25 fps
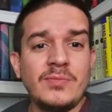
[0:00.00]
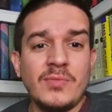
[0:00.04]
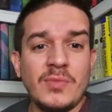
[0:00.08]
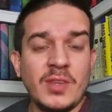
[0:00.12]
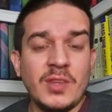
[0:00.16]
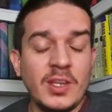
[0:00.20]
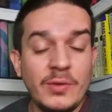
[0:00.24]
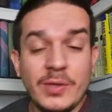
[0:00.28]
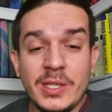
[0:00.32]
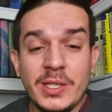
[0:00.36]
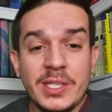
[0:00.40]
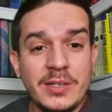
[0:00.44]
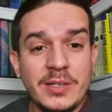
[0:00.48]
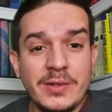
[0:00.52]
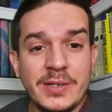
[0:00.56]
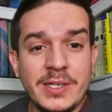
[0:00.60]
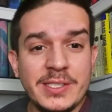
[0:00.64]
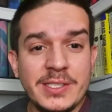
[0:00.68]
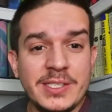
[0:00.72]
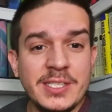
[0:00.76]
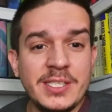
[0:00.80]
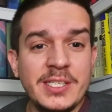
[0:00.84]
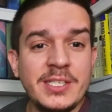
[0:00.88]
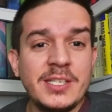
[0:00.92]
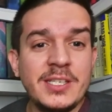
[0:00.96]
Really
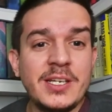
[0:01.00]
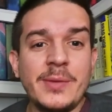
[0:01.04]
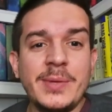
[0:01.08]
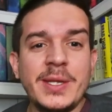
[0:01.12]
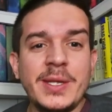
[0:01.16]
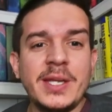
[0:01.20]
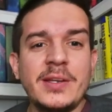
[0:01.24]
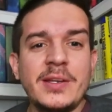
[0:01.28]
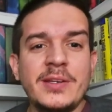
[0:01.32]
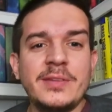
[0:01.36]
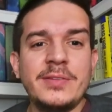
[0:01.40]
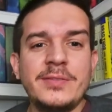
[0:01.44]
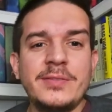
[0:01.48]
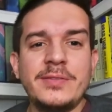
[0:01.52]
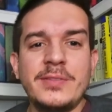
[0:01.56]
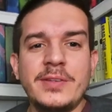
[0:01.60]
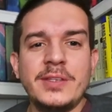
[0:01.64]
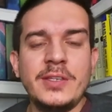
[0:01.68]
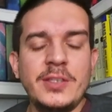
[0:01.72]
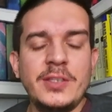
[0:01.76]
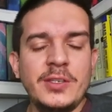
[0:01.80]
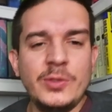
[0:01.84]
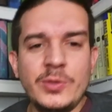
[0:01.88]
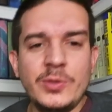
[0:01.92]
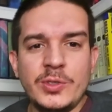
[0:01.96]
crazy coming out of
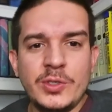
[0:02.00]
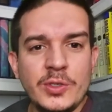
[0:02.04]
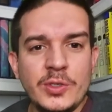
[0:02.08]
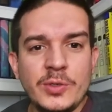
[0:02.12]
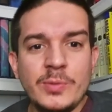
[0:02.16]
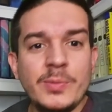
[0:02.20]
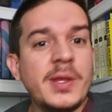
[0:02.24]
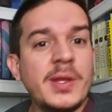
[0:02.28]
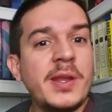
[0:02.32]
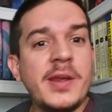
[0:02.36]
YouTube.